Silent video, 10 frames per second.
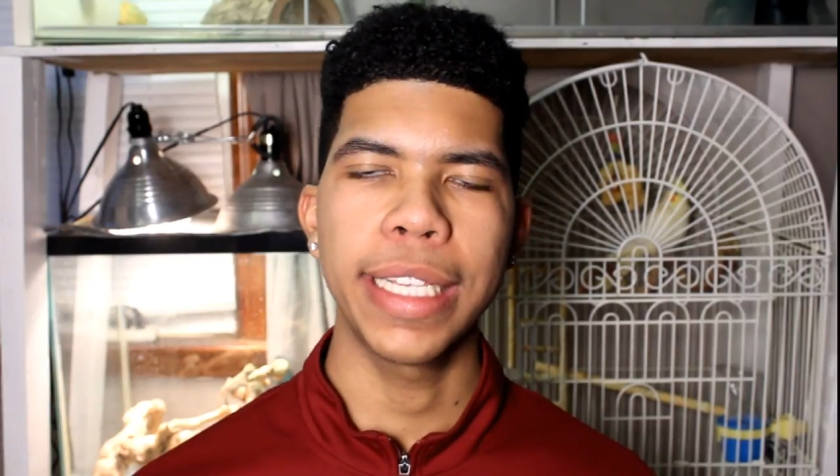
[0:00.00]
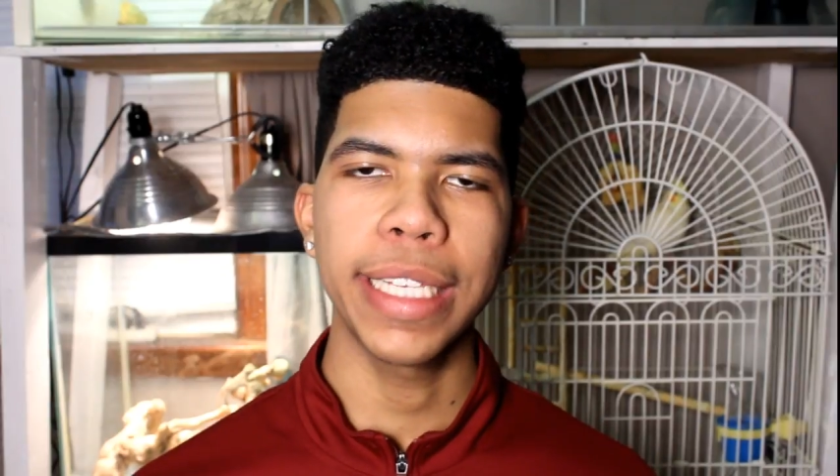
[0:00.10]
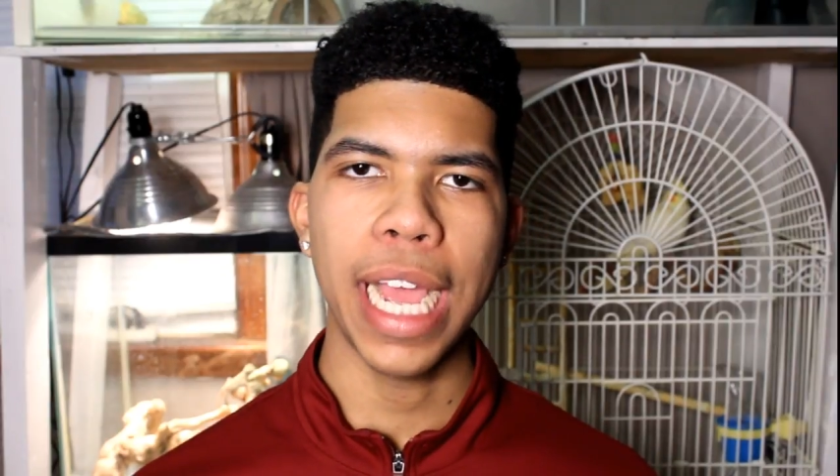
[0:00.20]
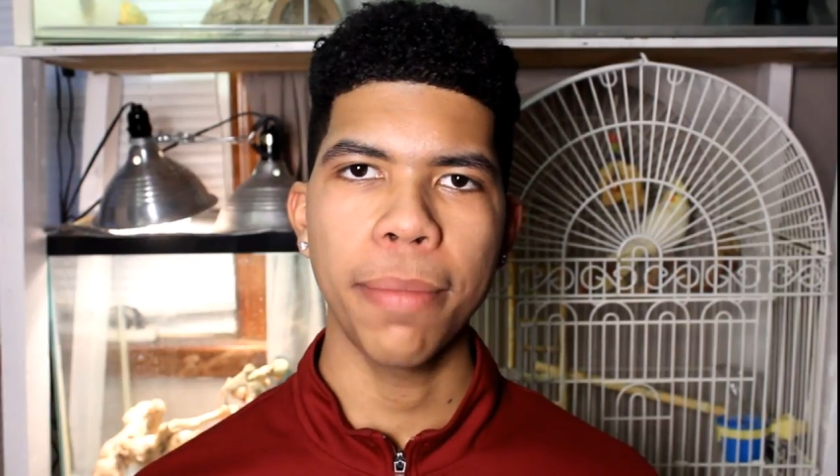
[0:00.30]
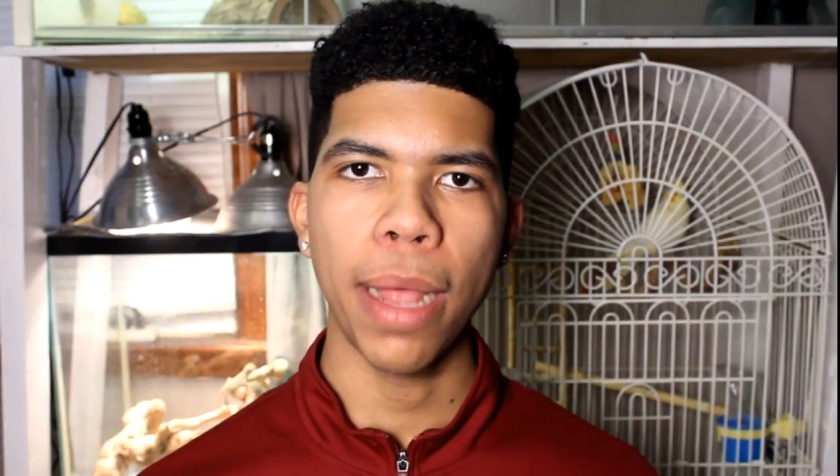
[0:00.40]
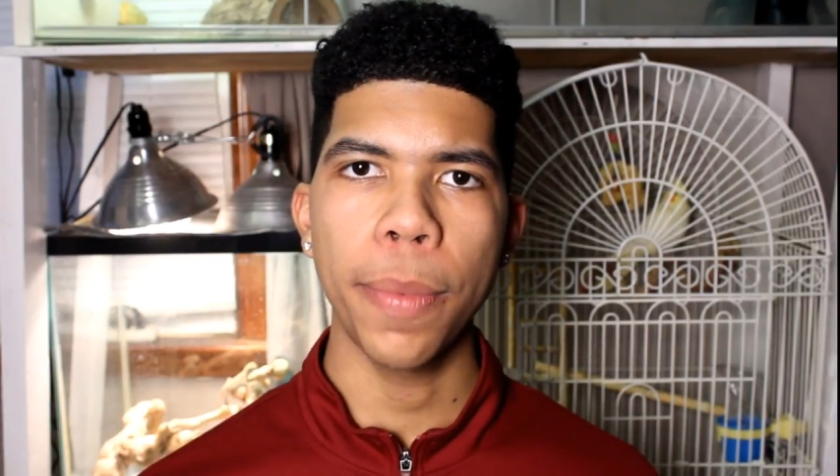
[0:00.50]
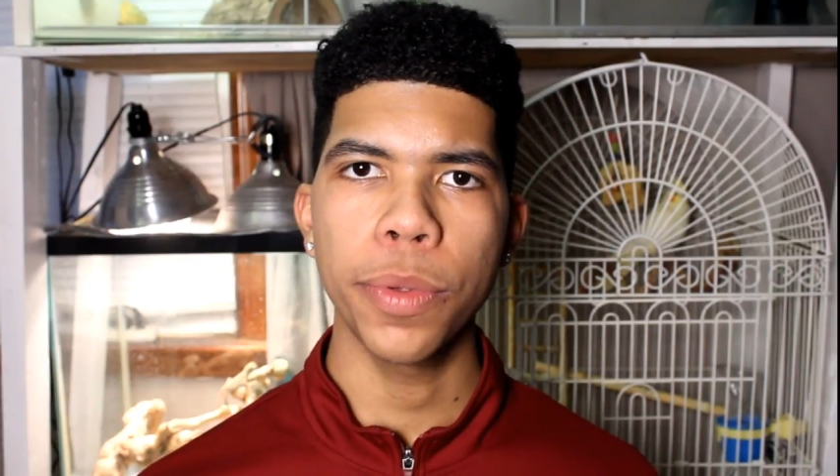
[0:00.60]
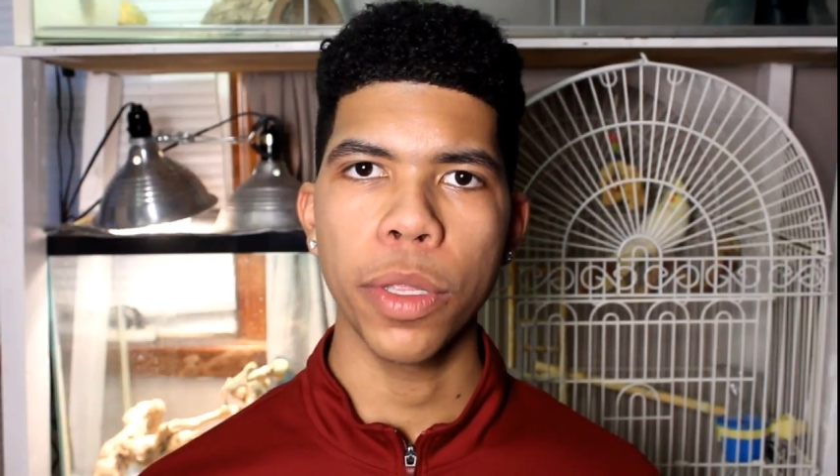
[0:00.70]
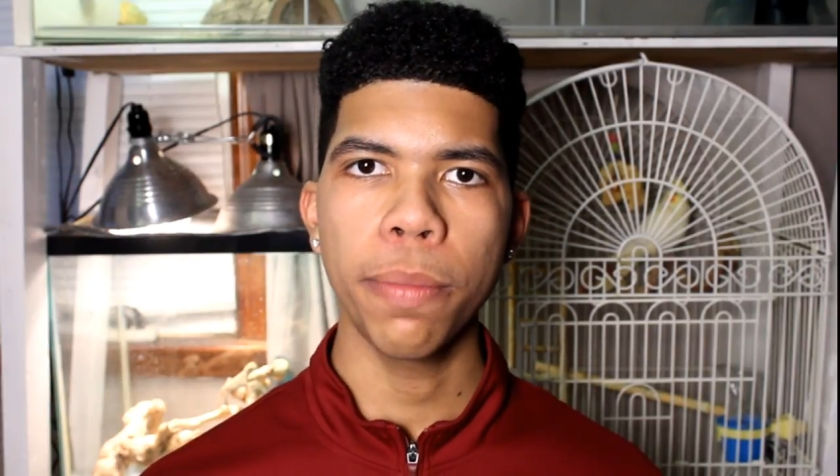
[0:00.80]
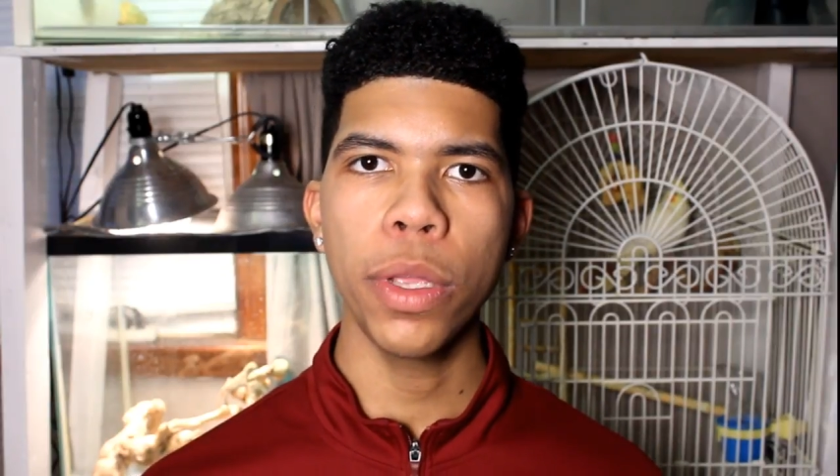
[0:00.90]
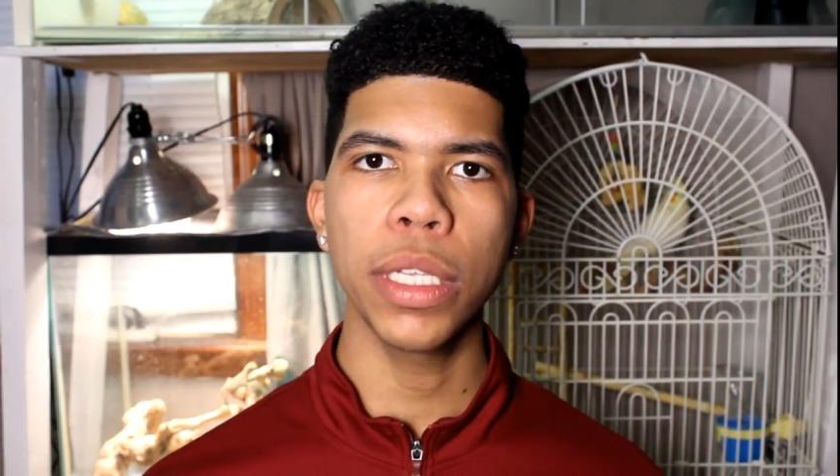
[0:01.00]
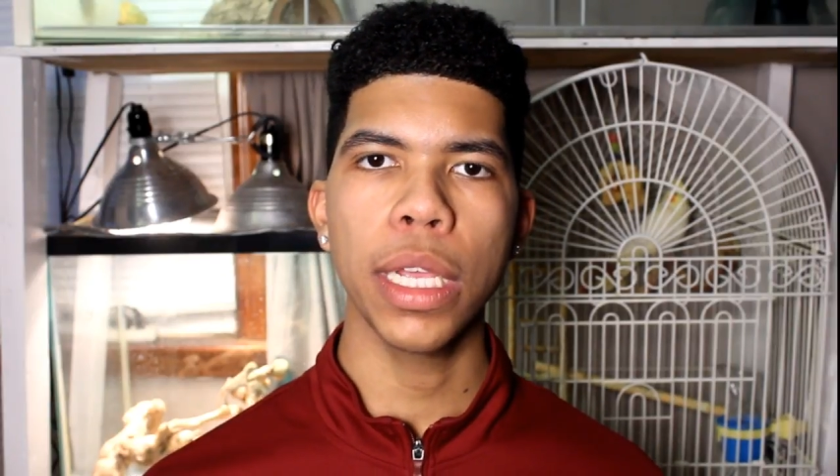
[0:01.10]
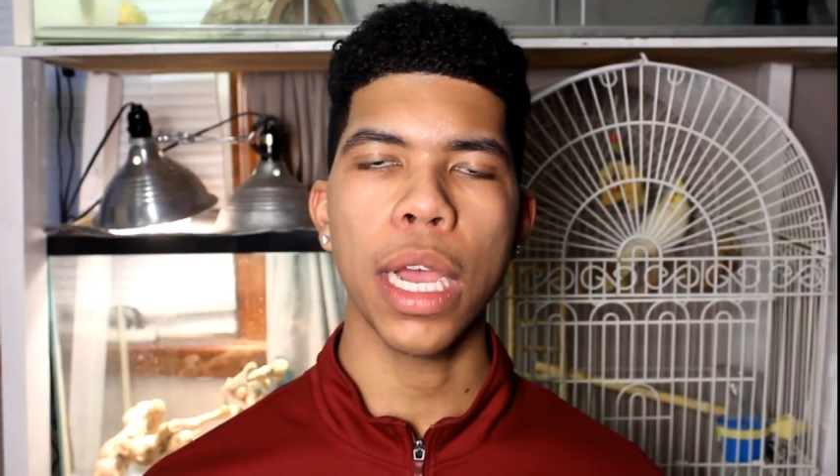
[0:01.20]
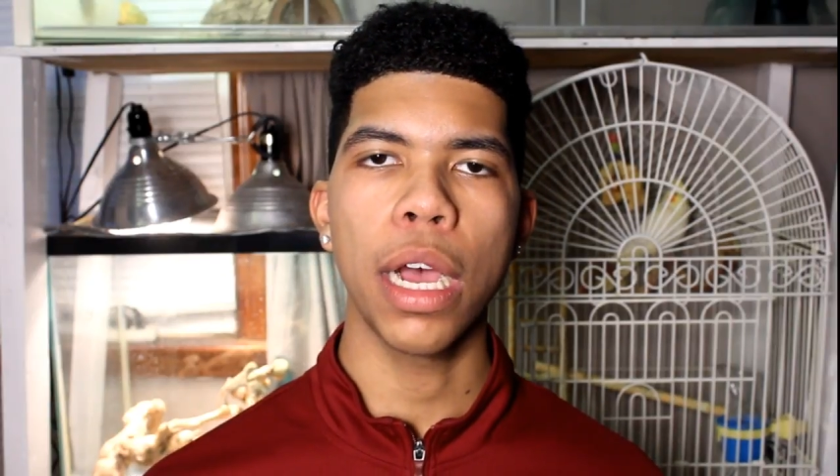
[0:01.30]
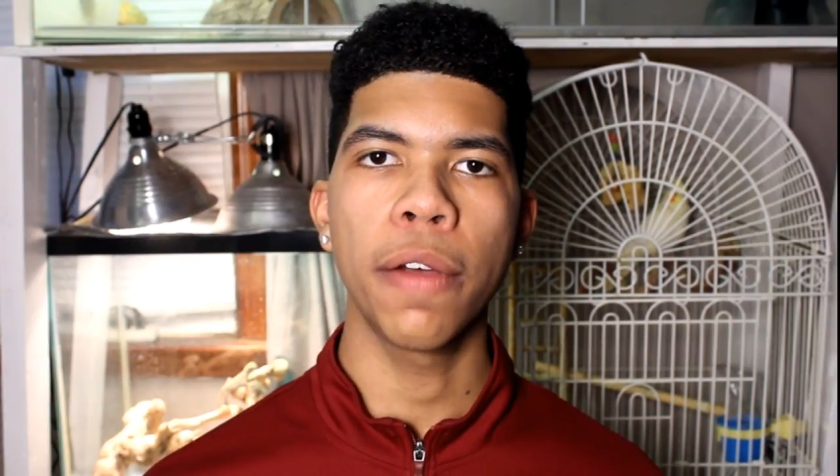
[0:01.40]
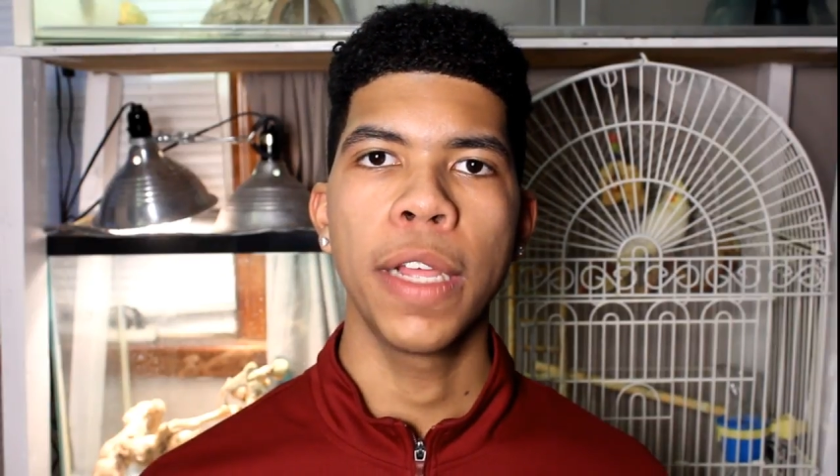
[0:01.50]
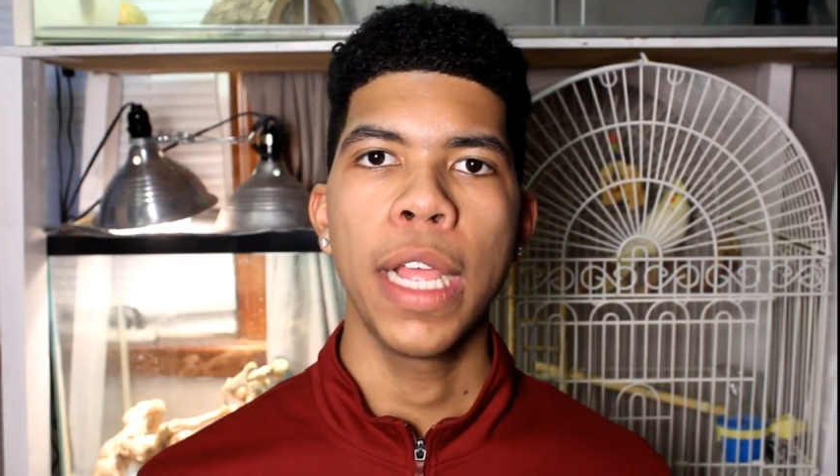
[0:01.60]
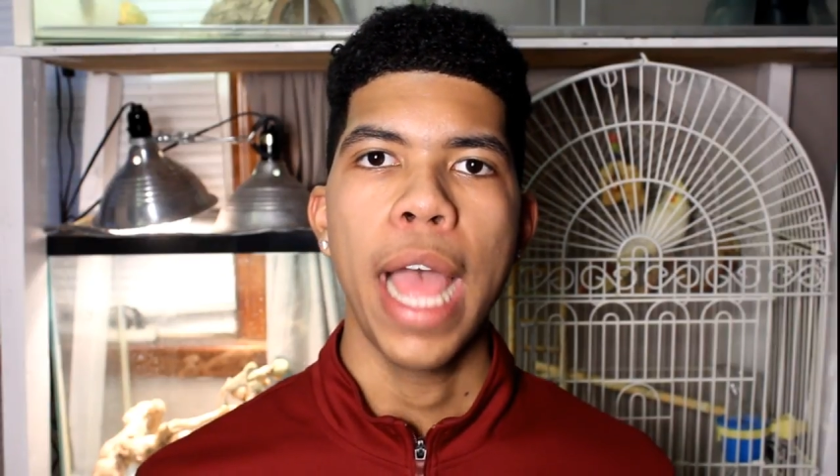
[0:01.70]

a time lapse with music of